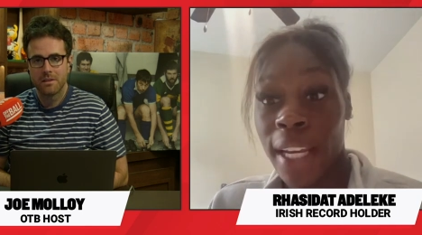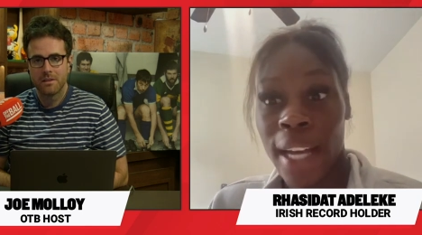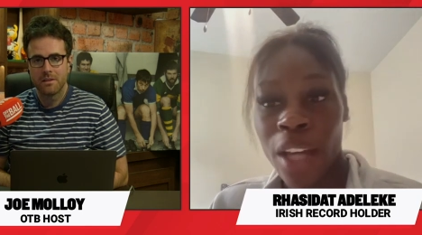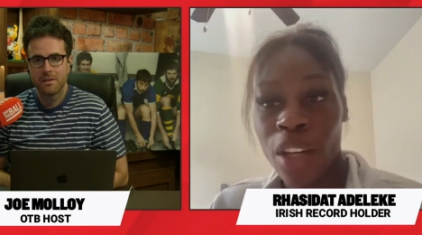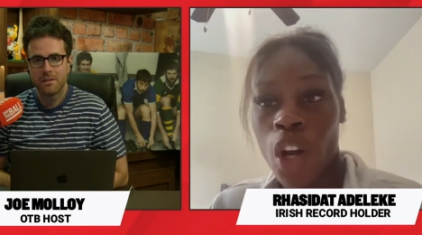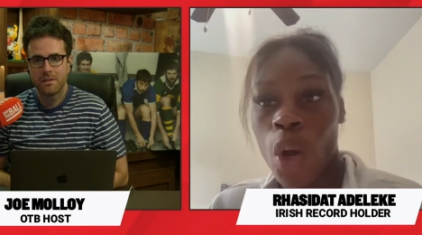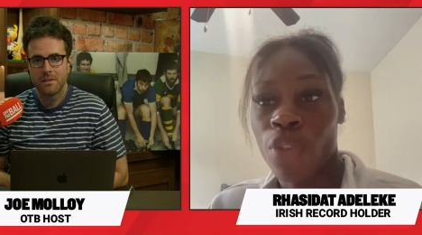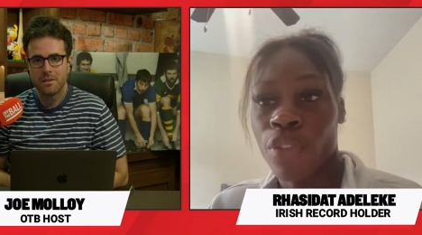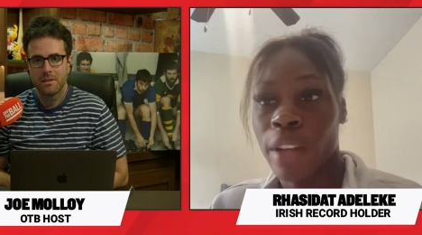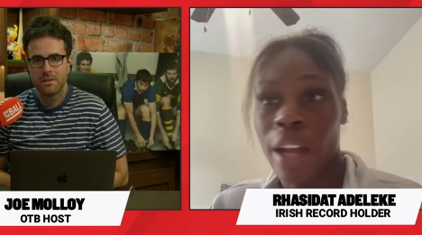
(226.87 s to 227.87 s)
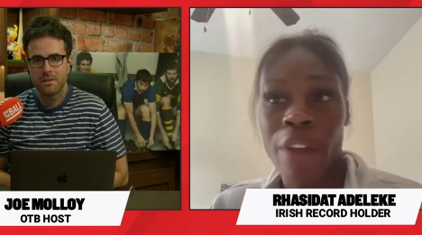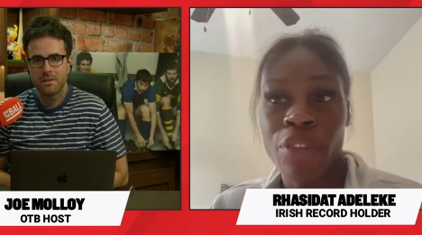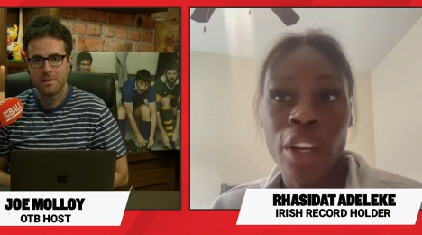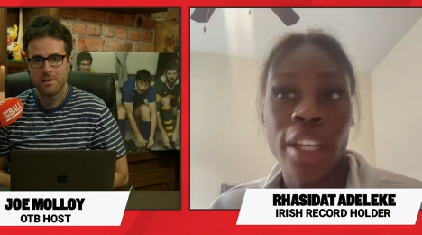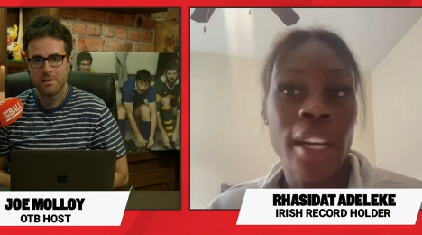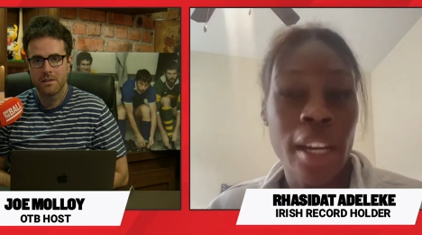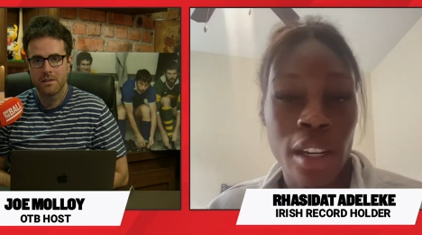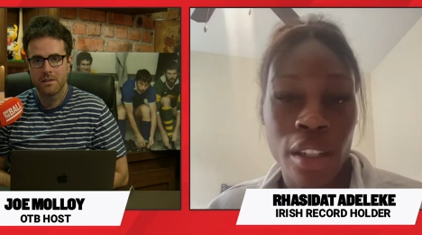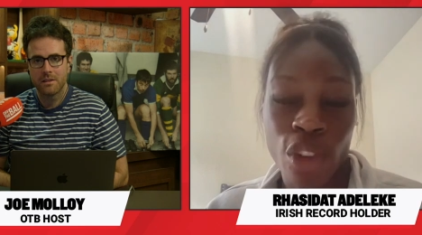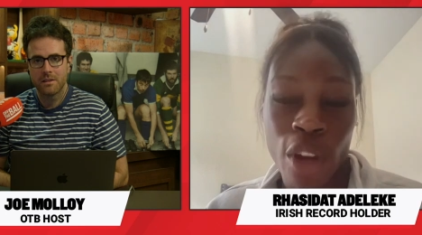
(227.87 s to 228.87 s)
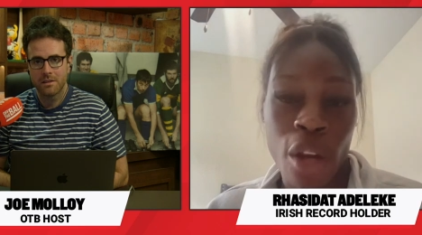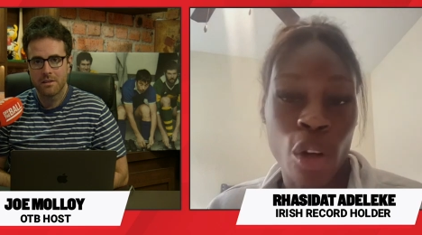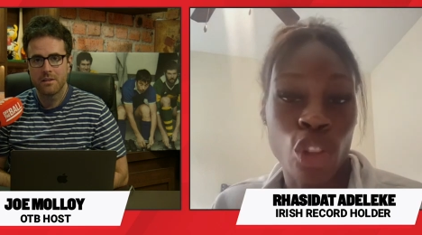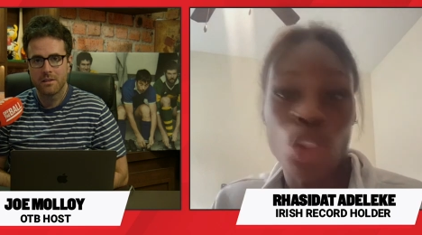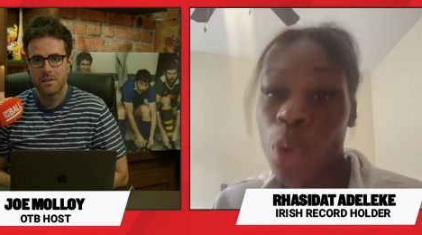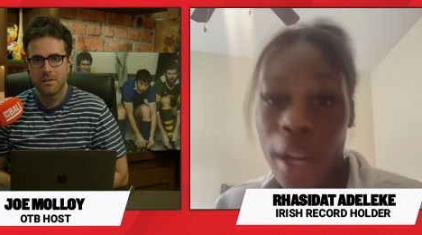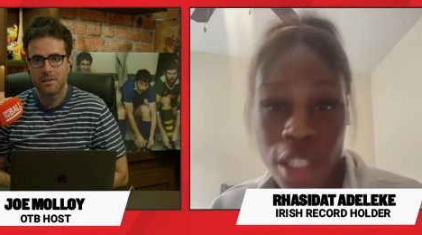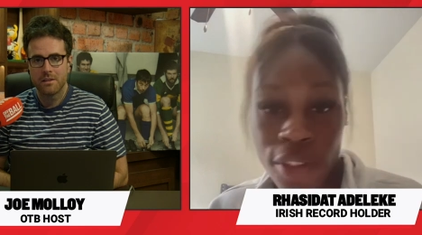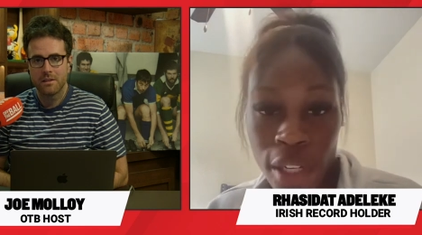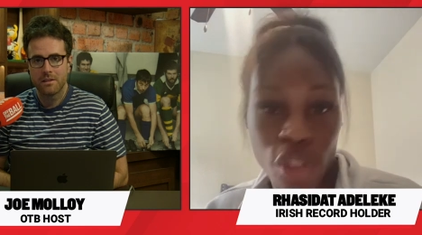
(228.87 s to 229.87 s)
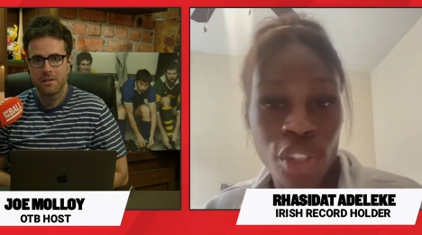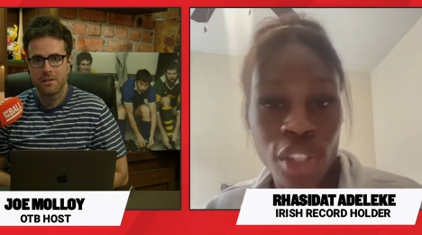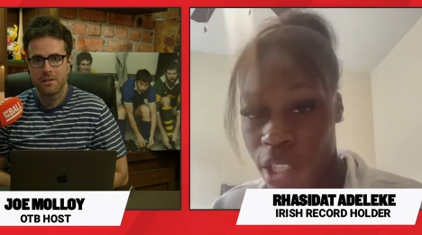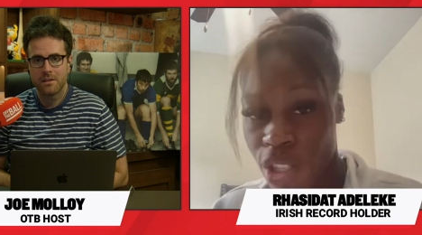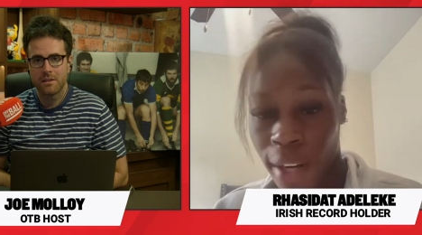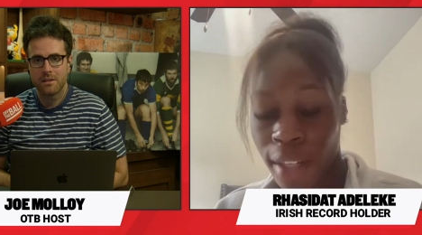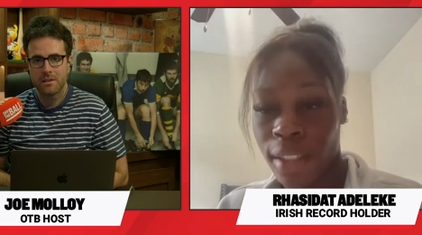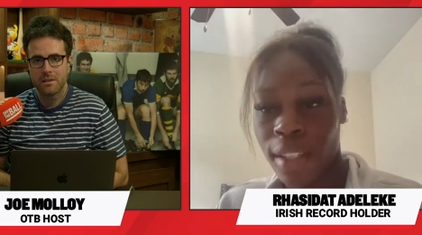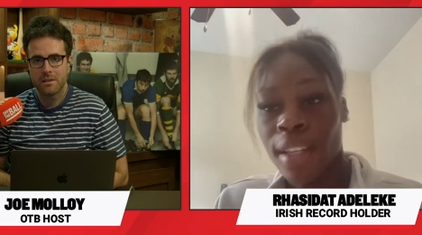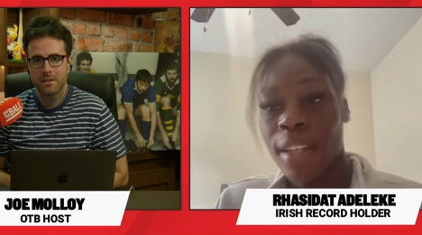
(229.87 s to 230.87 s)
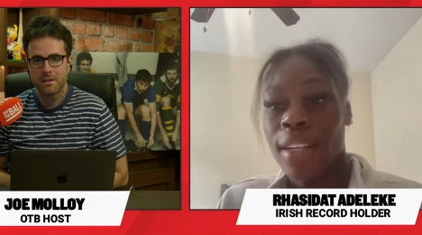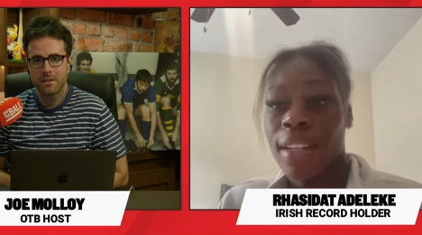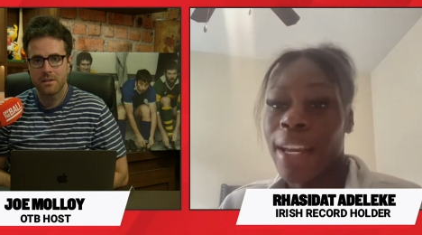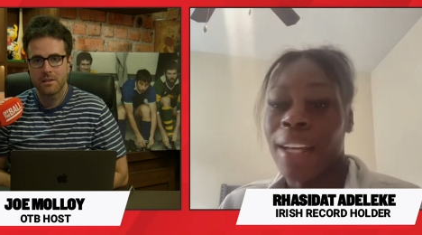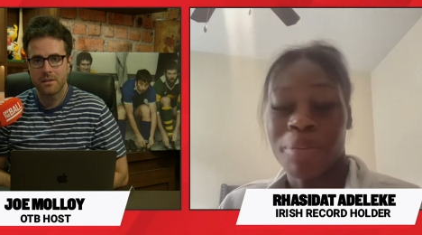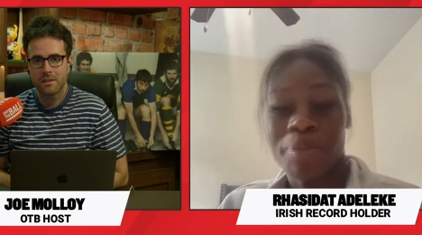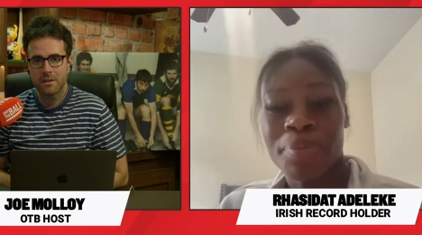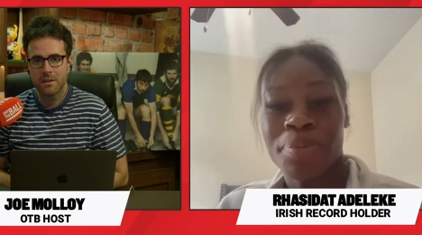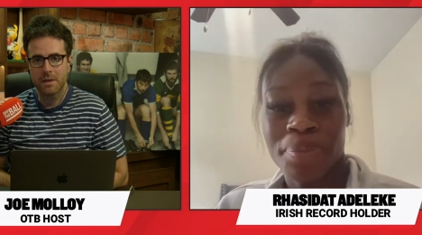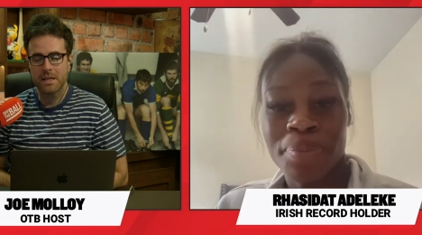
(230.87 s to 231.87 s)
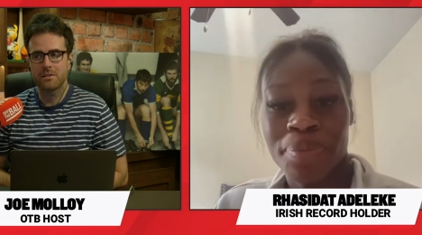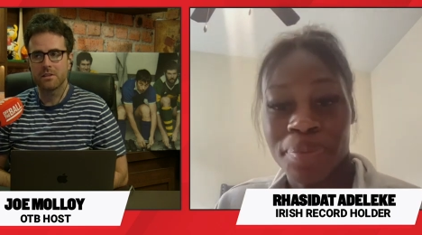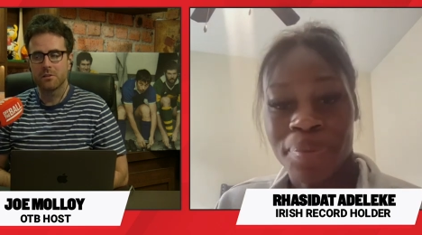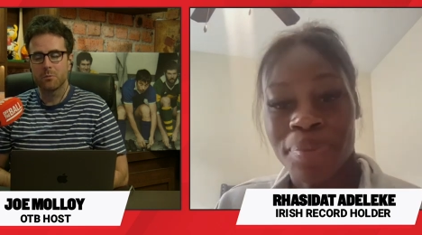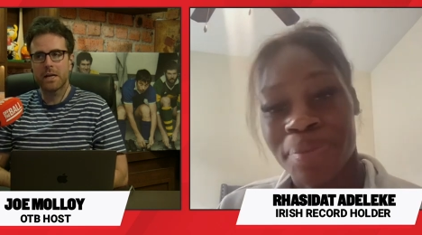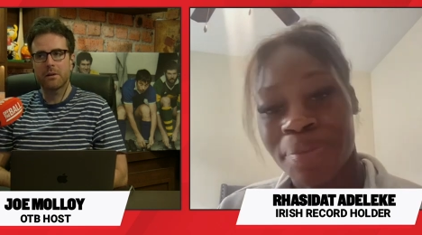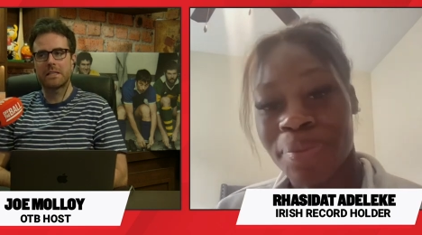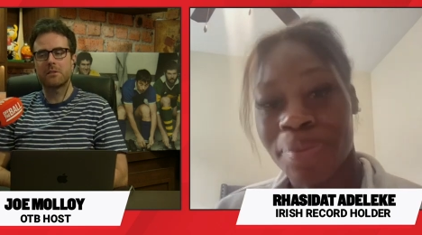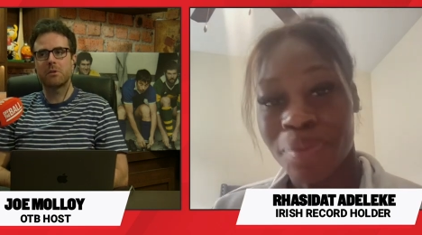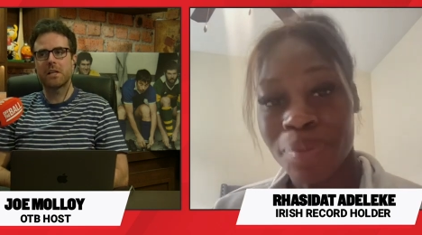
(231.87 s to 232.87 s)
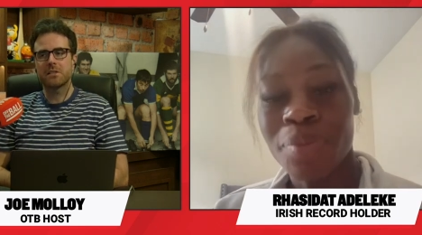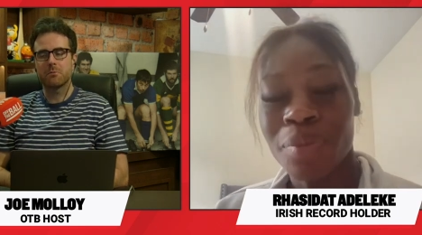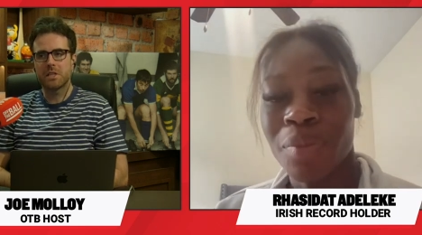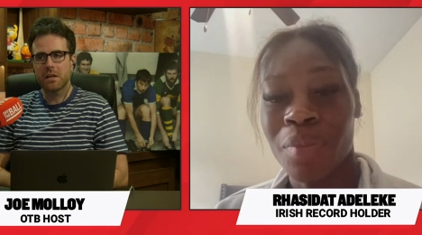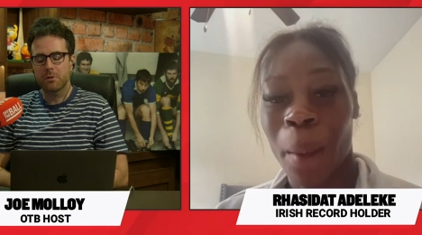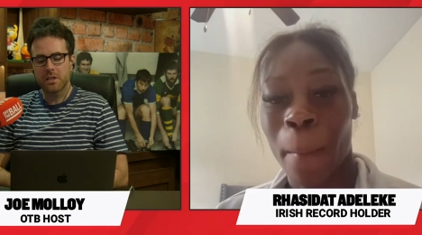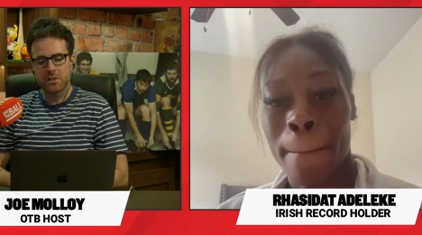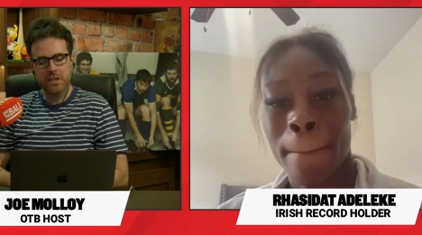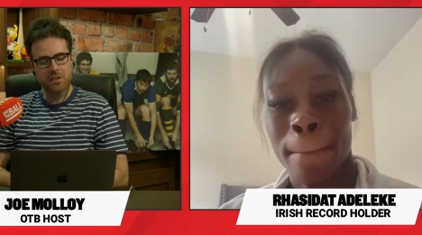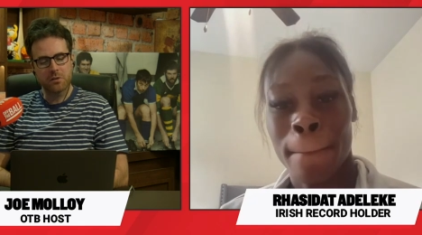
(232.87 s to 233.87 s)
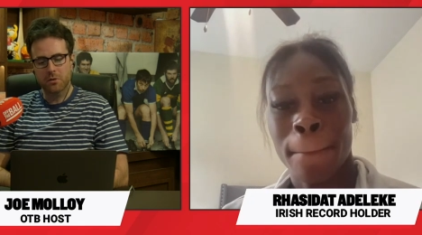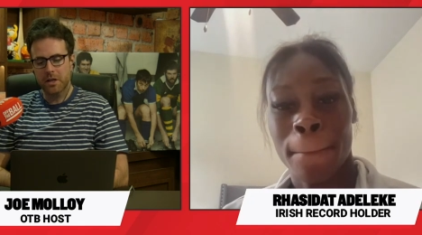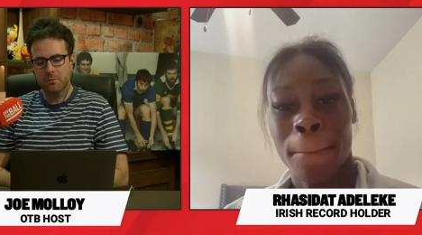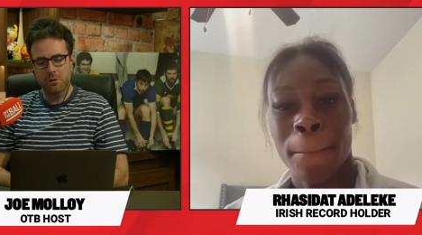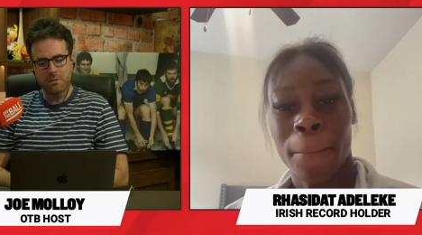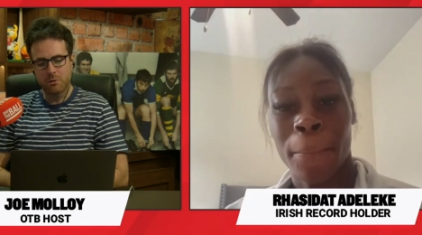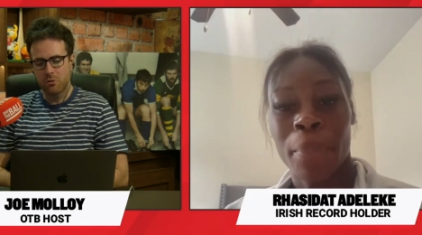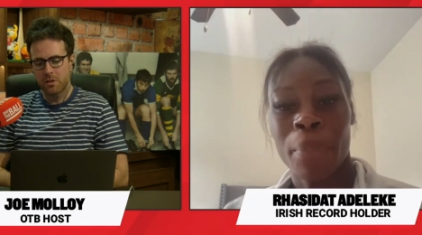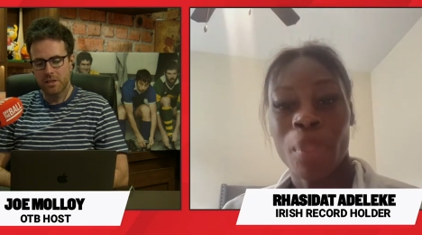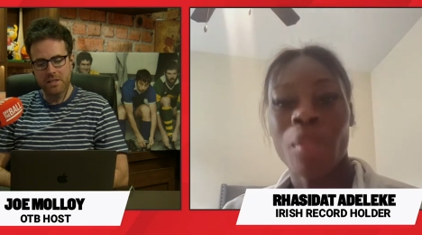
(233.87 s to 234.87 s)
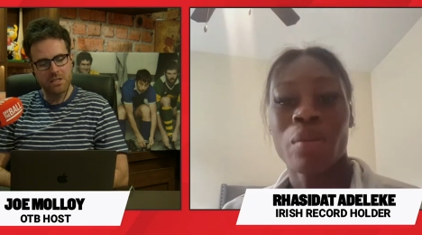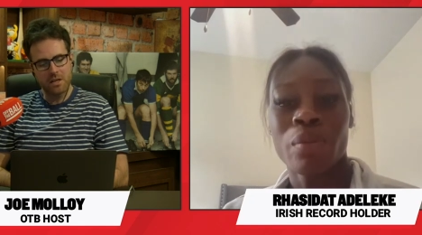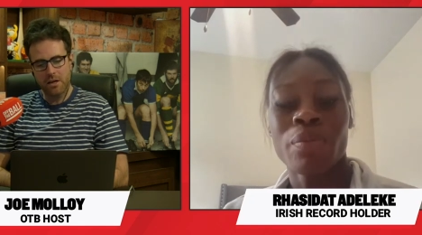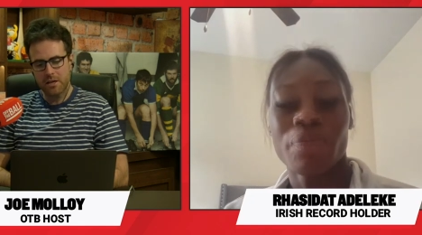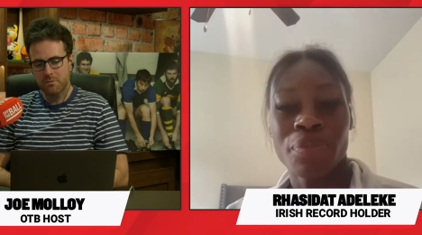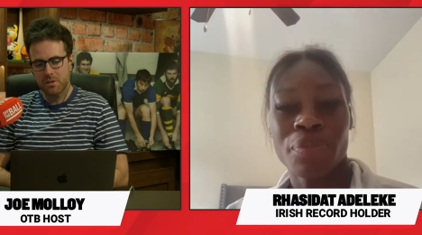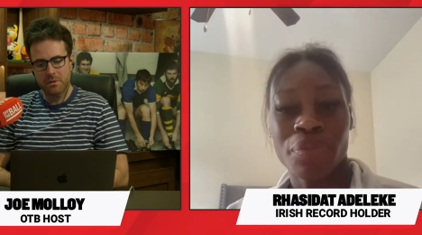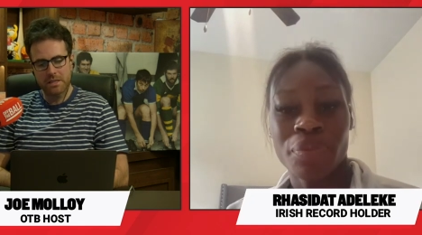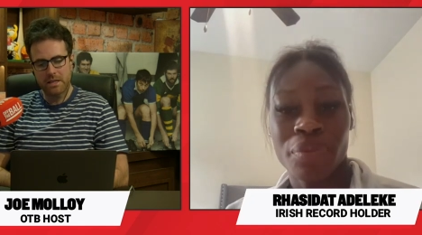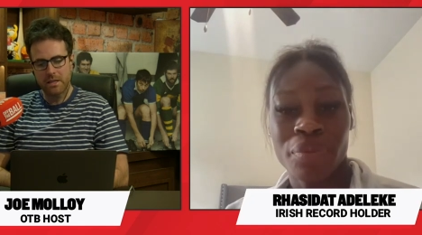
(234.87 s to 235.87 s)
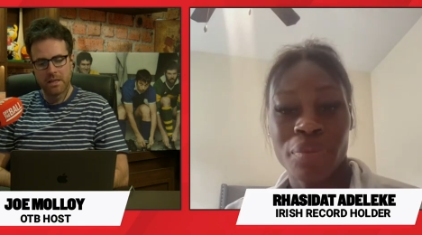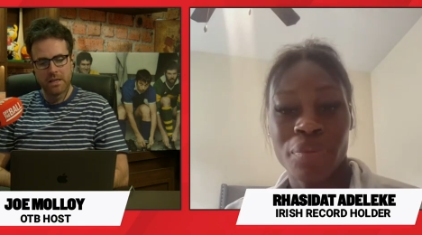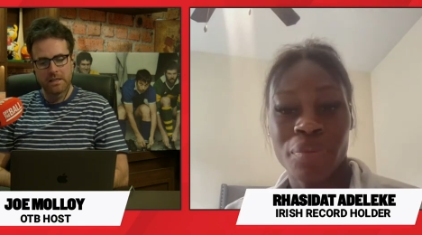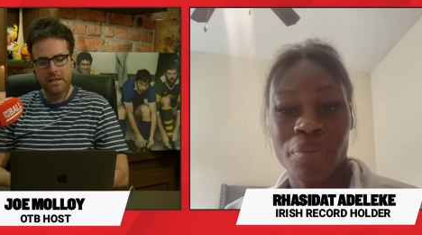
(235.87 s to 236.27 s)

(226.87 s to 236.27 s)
Speaker 1: can go if, after a year of training or two years of training three years of training yeah
Speaker 2: amazing wow I didn't realize it was that mm-hmm. recent that's incredible to be running these yeah. Mm-hmm. times I mean that that